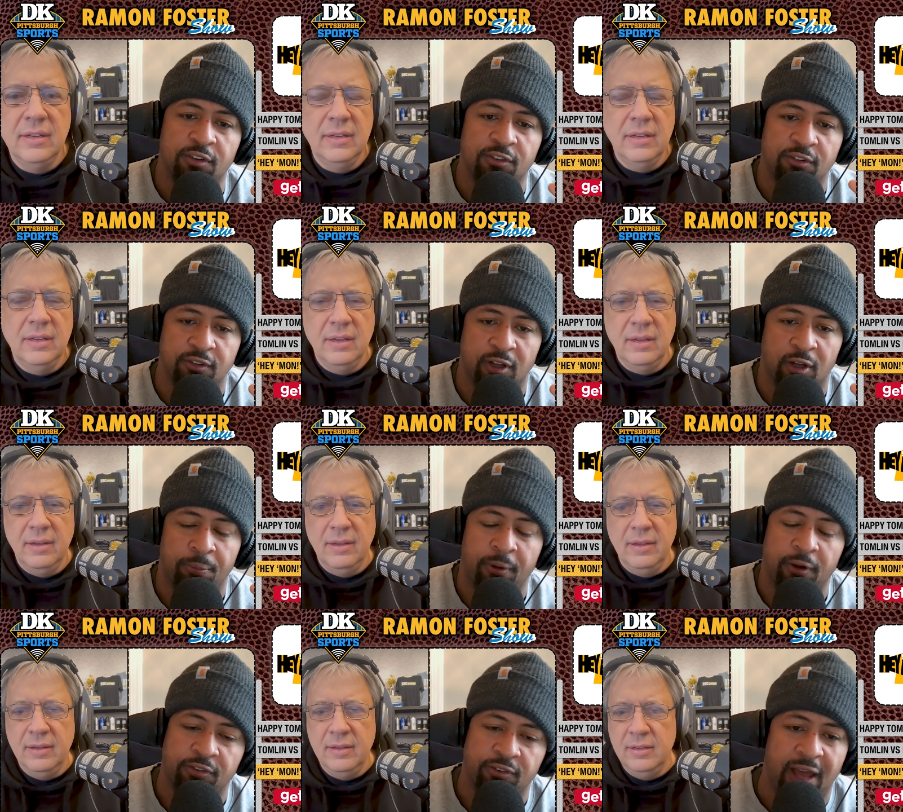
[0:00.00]
Speaker 1: is his own
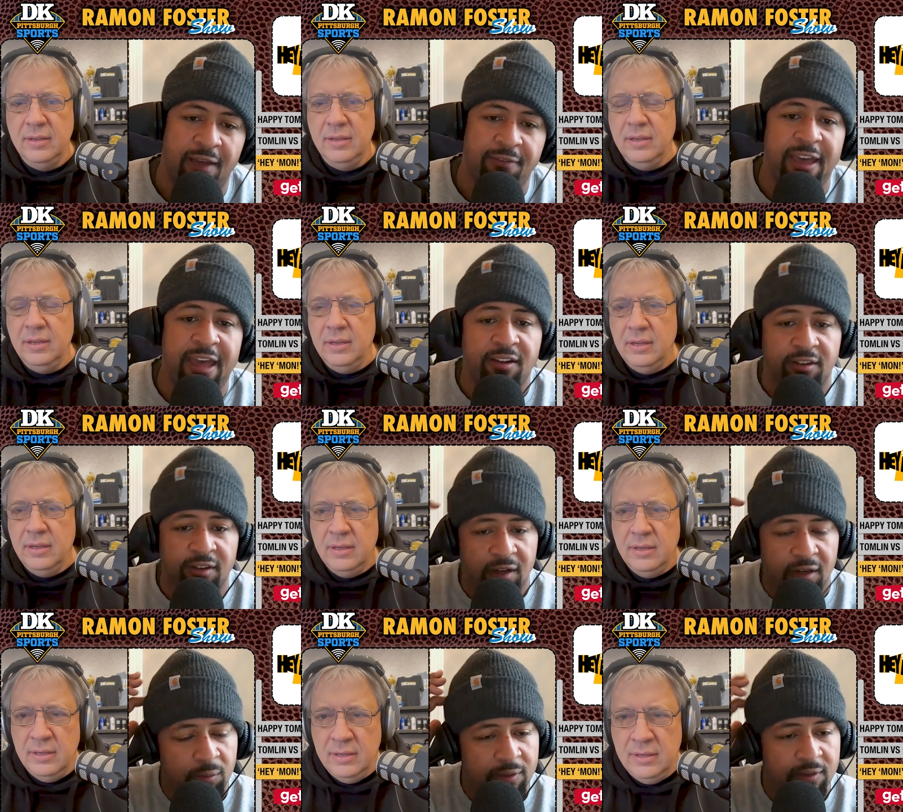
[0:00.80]
person. I've had
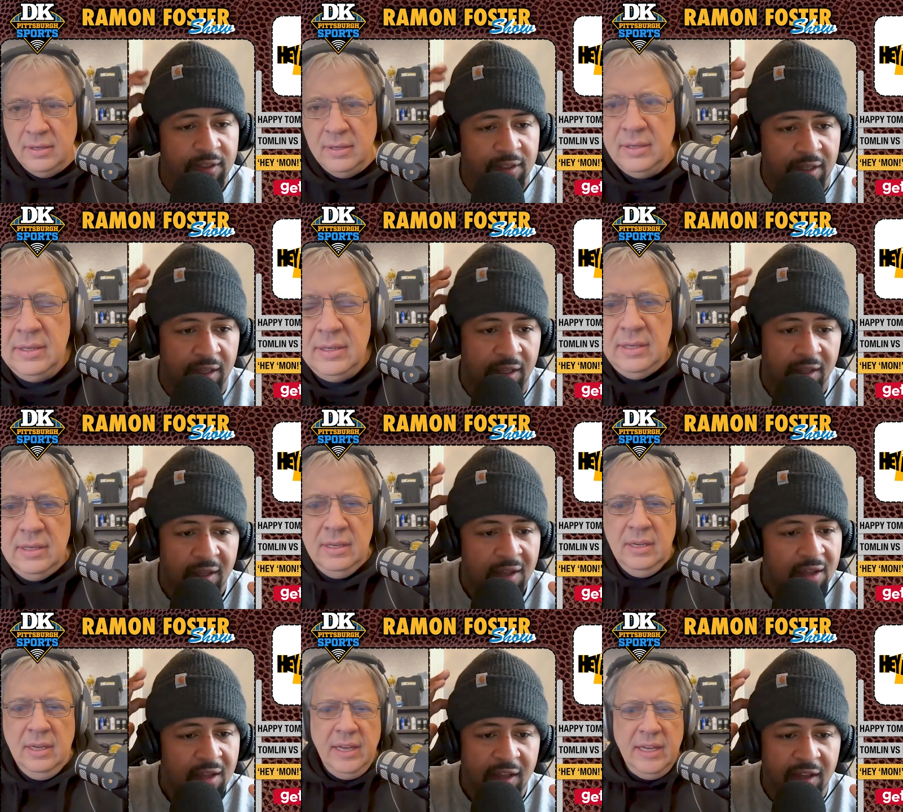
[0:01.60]
dinner with the kid.
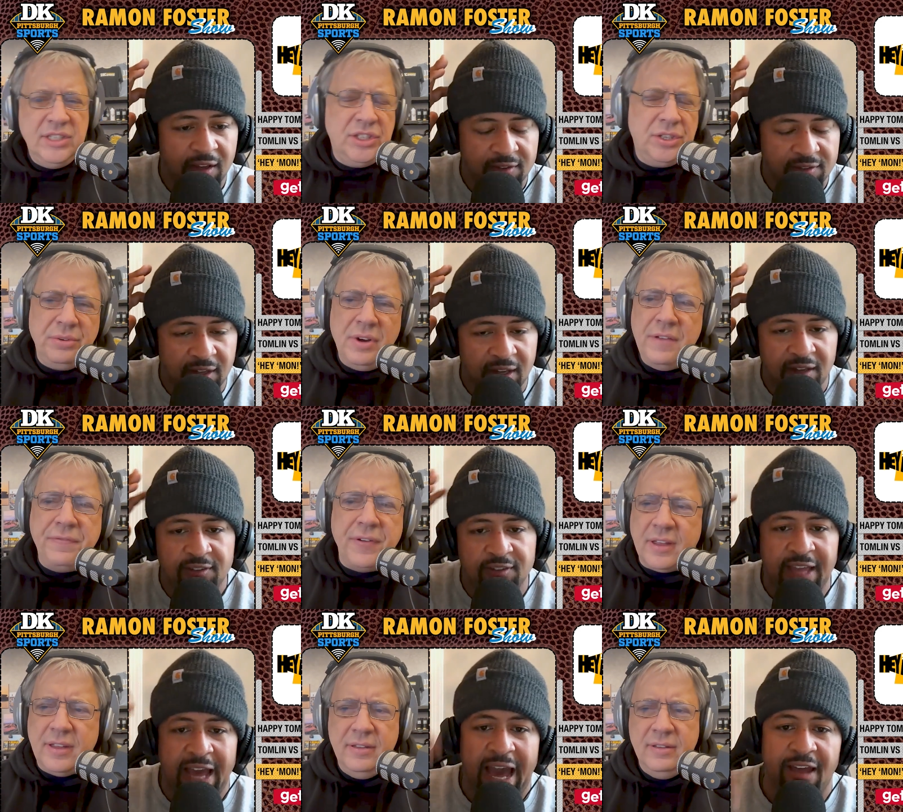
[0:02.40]
He's
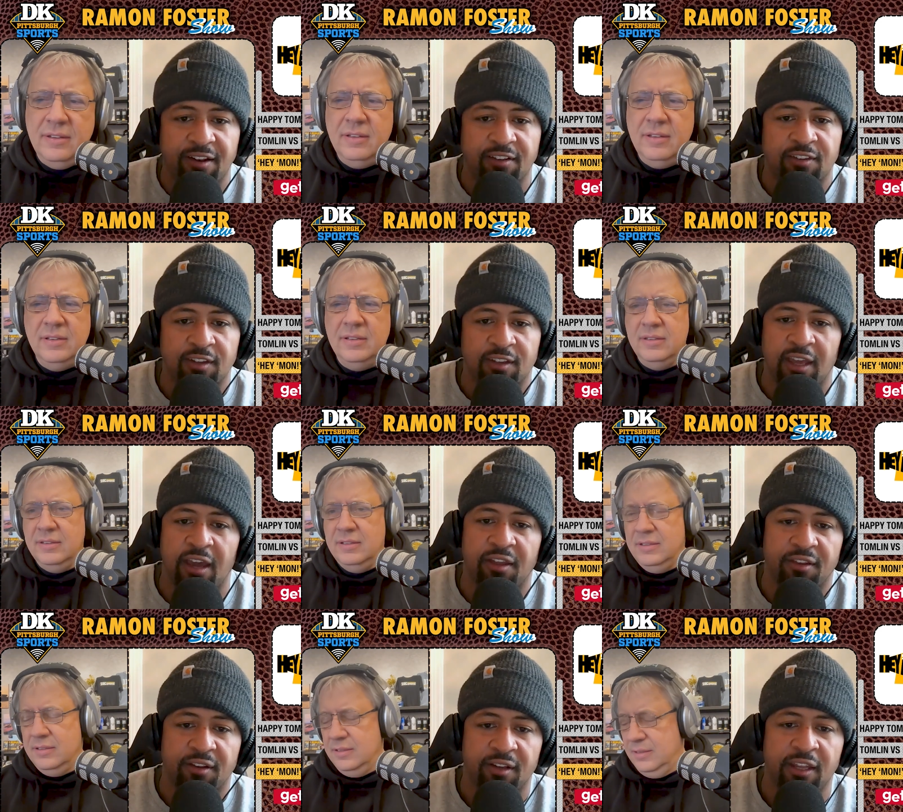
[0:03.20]
he's got it
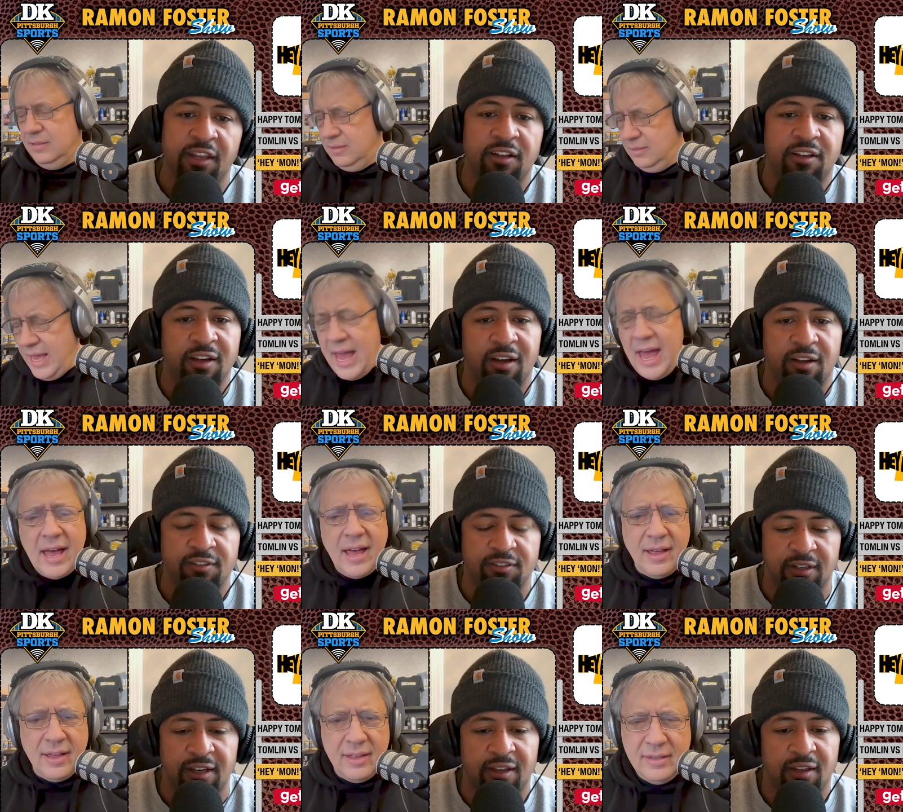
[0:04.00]
together. He
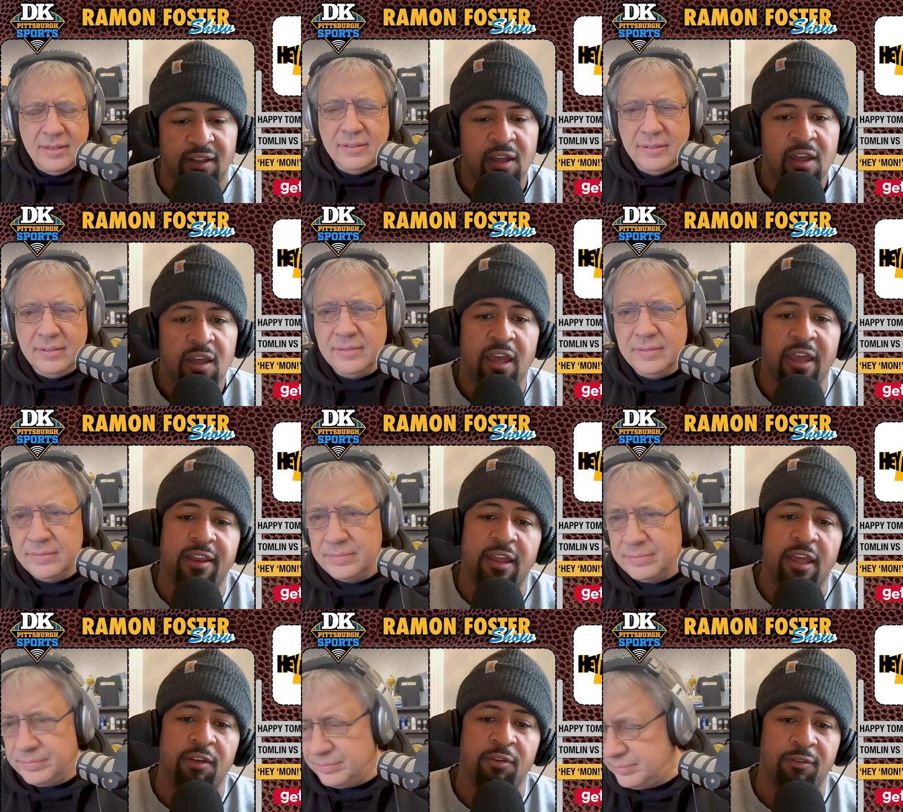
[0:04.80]
does, yeah. and it and,
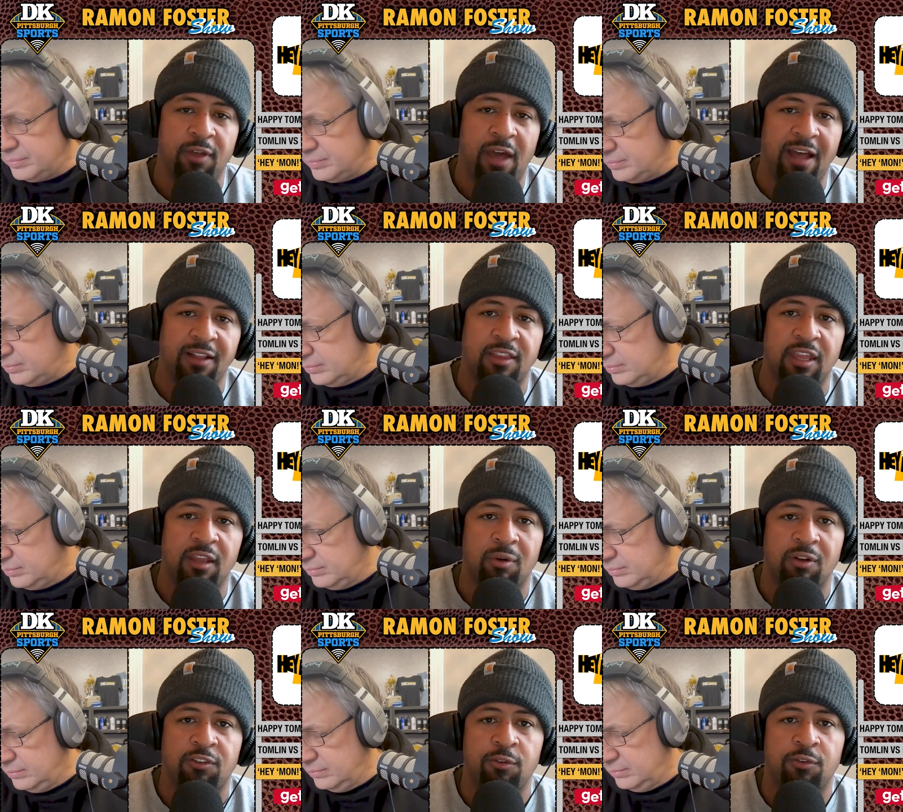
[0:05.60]
and I think
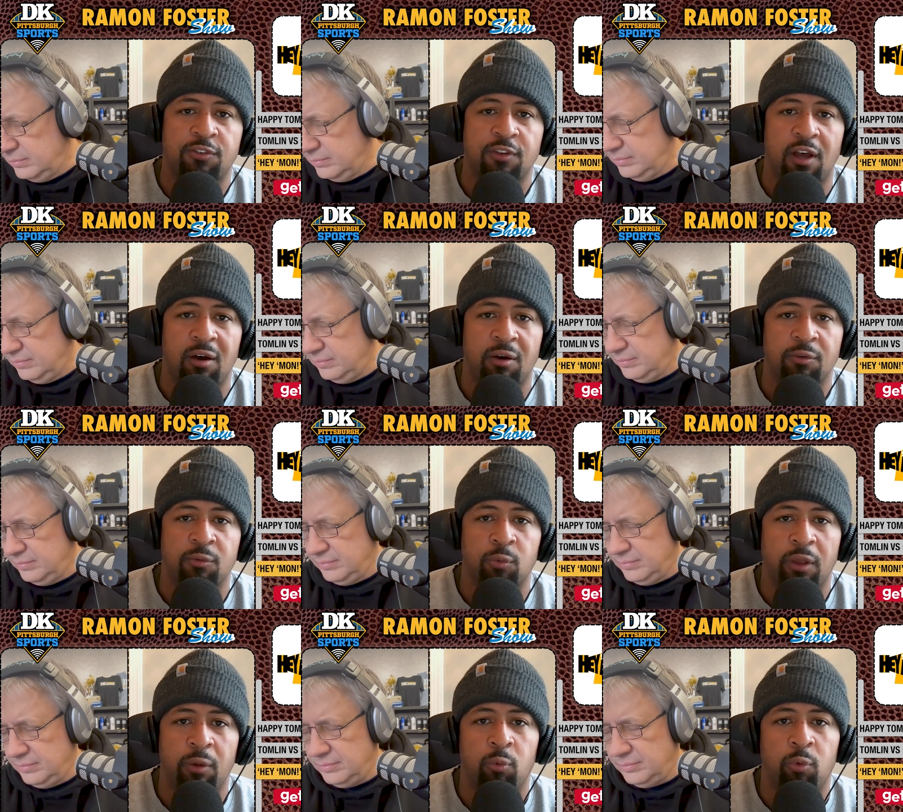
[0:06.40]
what you saw is
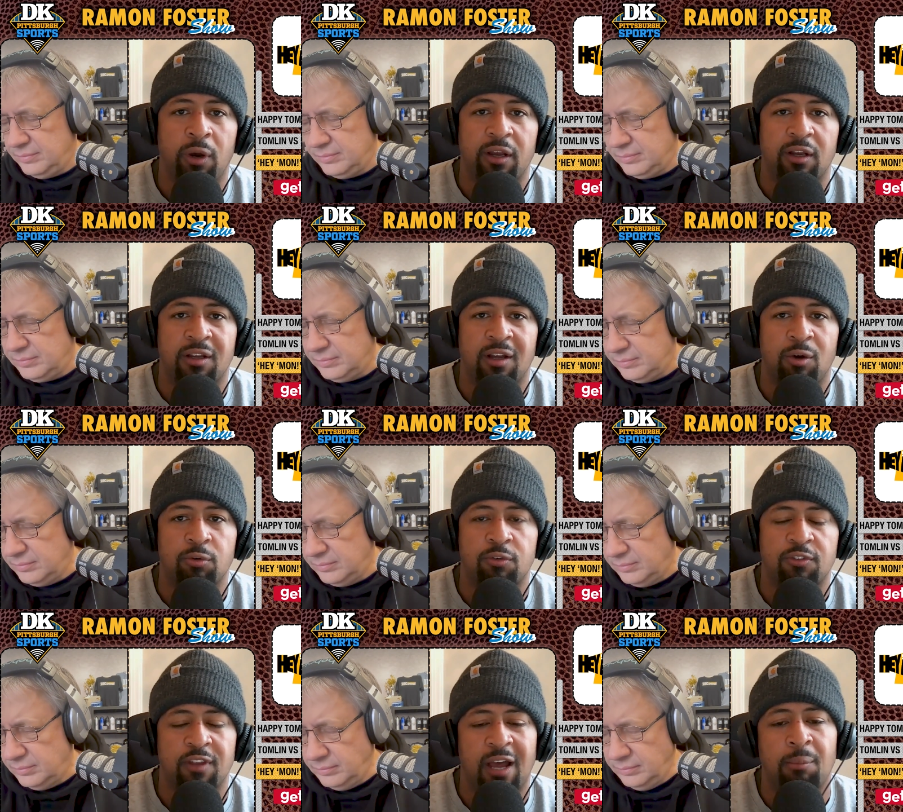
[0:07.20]
and what
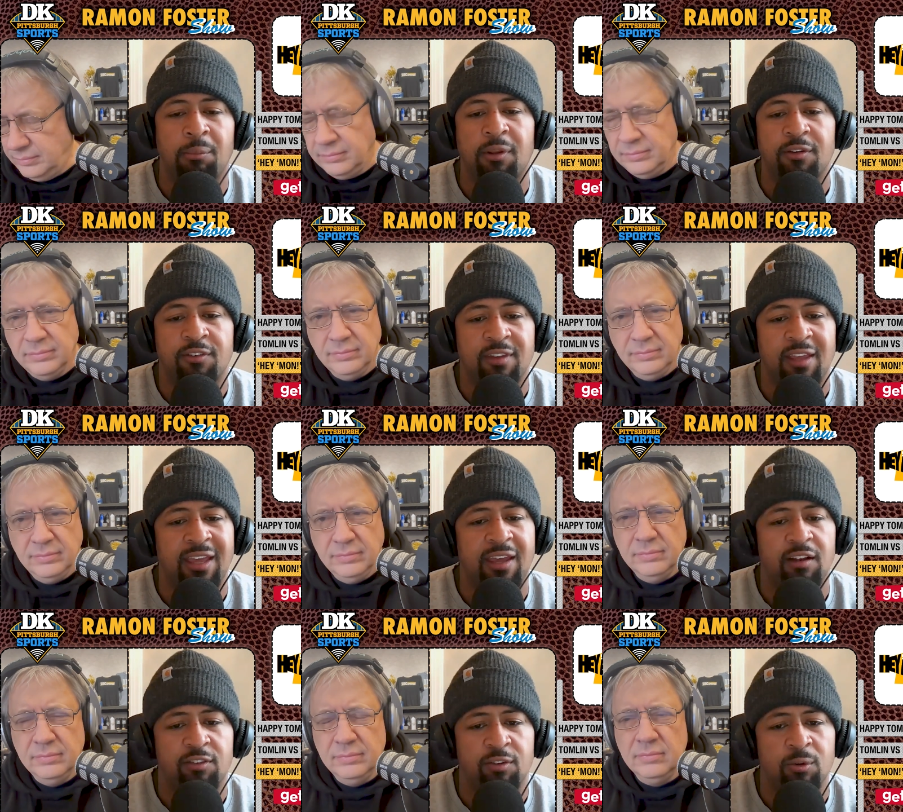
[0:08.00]
Coach Tomlin
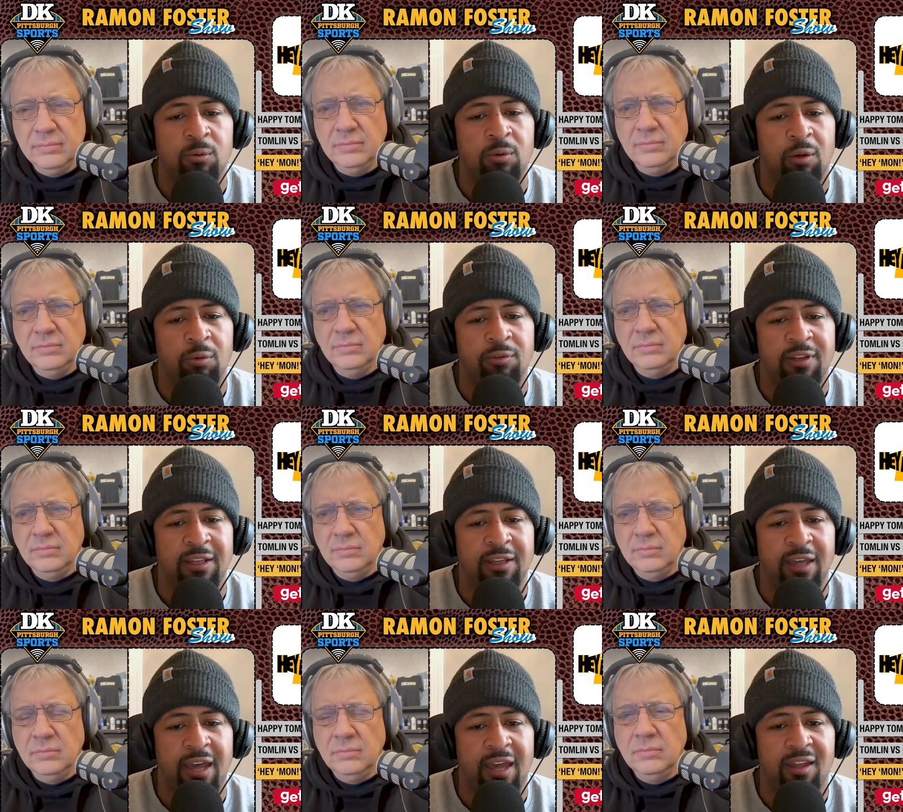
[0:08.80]
said too, though.
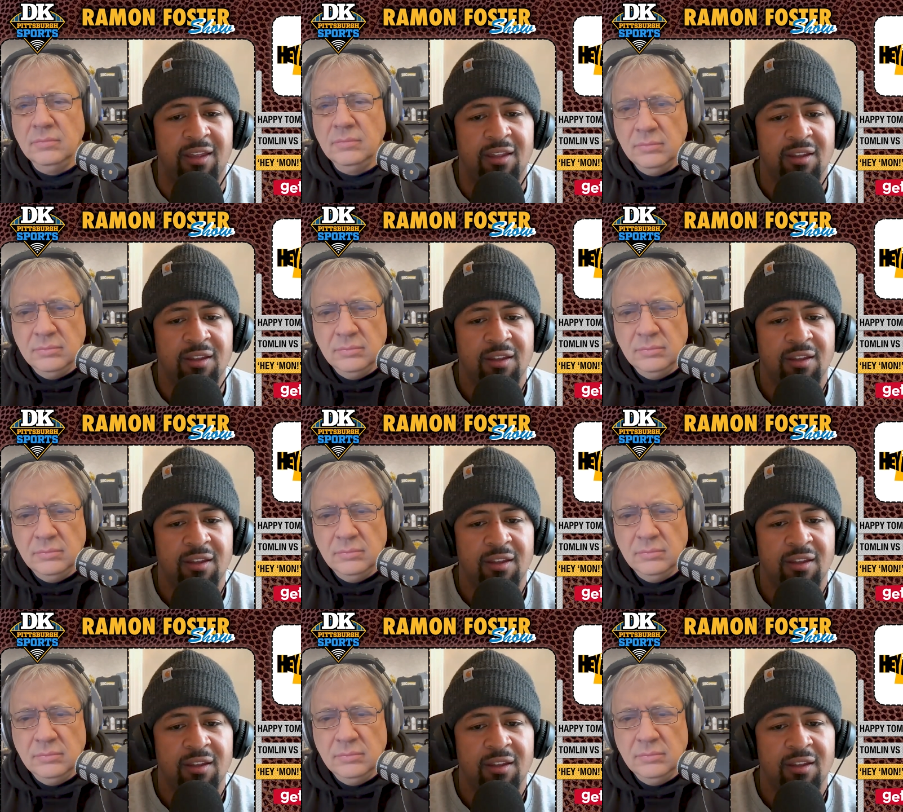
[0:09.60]
DK,